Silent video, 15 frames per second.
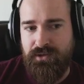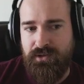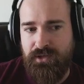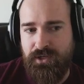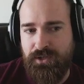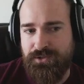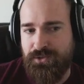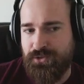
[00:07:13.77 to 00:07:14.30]
It
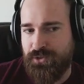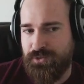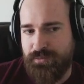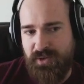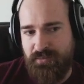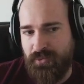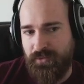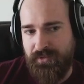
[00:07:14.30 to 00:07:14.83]
also shows
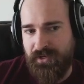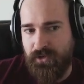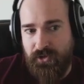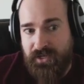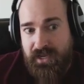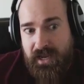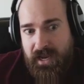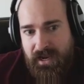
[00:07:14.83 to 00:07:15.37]
people that
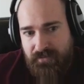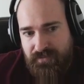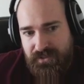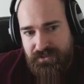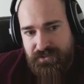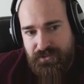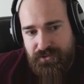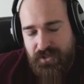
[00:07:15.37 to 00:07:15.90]
already have the
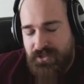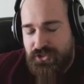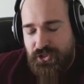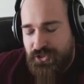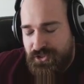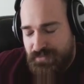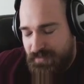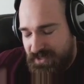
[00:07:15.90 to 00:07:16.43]
institute. It should
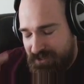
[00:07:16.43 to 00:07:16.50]
just be